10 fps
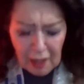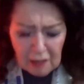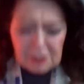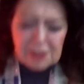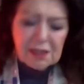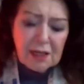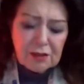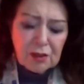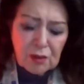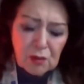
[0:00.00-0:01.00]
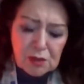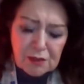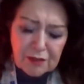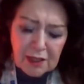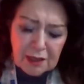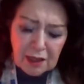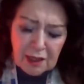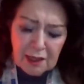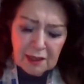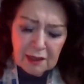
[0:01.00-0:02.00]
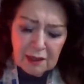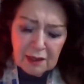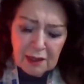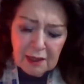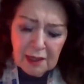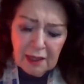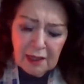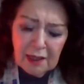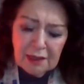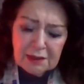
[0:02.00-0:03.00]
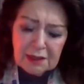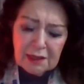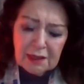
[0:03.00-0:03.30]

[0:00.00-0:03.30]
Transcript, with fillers: outside the laws of halakha and